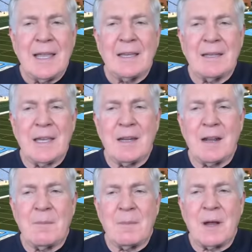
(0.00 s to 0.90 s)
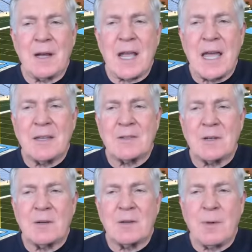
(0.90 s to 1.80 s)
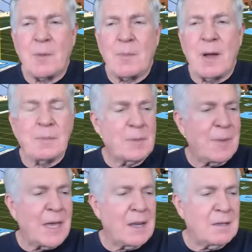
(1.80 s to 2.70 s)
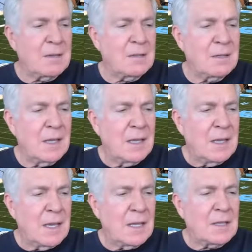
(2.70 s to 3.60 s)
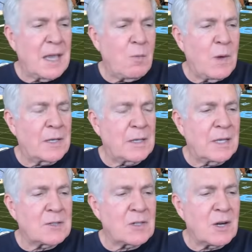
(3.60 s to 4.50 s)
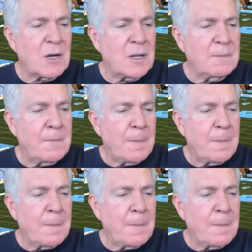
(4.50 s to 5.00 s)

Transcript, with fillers: And, and our, our guys are, are pumped about it and, and can't wait to get started.